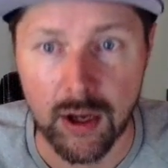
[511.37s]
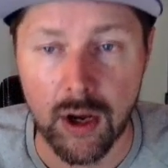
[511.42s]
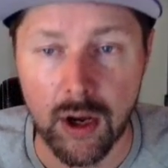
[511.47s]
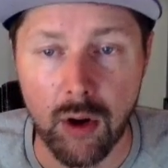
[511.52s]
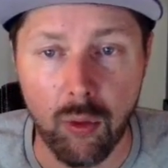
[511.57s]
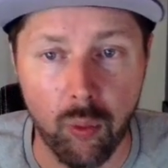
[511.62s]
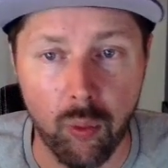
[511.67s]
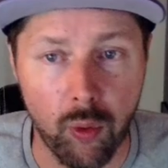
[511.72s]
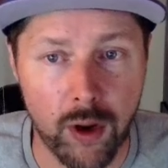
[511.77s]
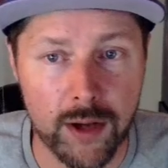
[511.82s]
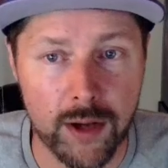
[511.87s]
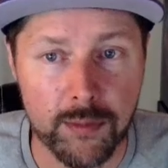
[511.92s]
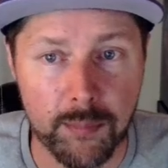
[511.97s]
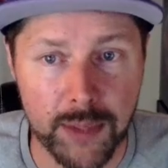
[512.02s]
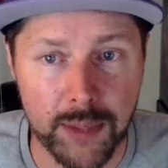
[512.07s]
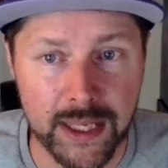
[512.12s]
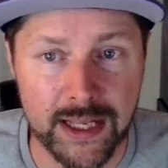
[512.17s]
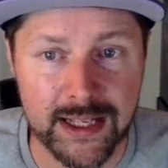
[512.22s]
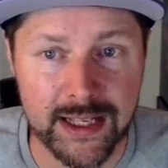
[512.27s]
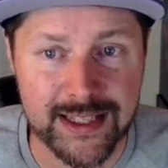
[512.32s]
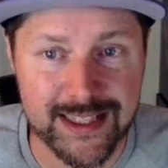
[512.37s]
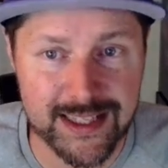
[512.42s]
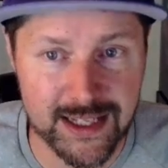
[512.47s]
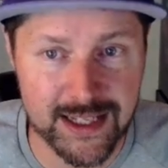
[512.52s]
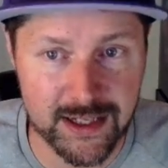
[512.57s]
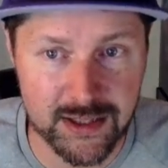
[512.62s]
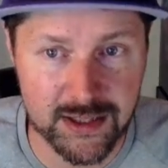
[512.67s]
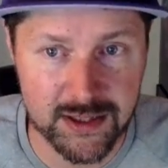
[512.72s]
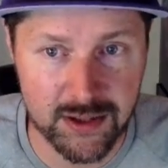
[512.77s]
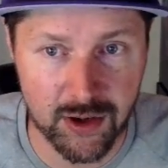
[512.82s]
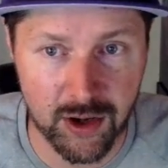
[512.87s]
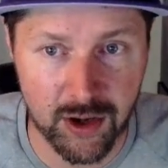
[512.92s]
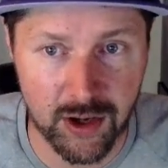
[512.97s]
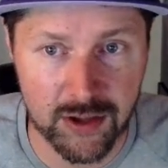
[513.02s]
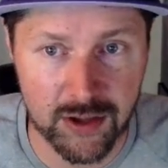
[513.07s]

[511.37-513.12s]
one being Sinistar.